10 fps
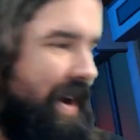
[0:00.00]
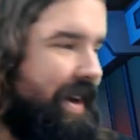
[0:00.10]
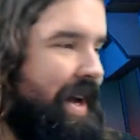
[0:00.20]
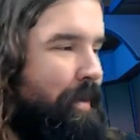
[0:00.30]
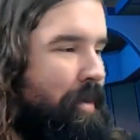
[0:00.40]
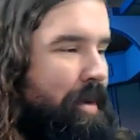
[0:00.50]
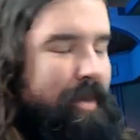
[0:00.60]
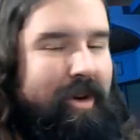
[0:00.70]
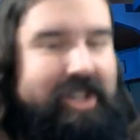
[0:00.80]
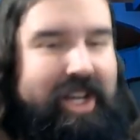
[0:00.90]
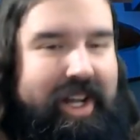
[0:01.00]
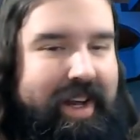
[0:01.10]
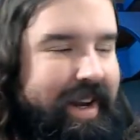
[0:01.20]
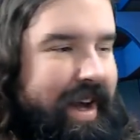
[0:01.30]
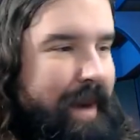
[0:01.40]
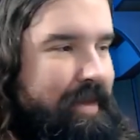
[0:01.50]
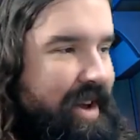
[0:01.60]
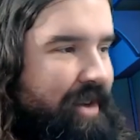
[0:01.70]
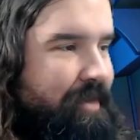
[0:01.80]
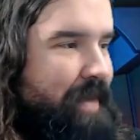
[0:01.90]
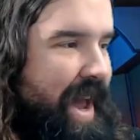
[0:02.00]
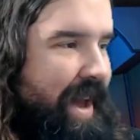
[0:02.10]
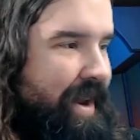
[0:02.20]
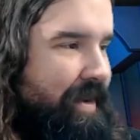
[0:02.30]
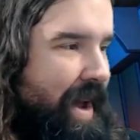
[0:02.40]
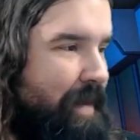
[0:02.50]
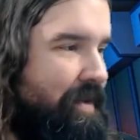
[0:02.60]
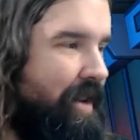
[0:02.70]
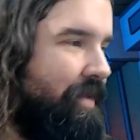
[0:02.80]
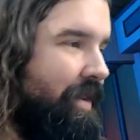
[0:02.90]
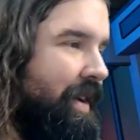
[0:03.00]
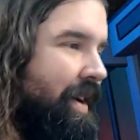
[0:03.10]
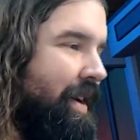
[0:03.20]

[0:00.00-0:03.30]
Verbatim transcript: to compliment Morishita and got himself banned, uh, got himself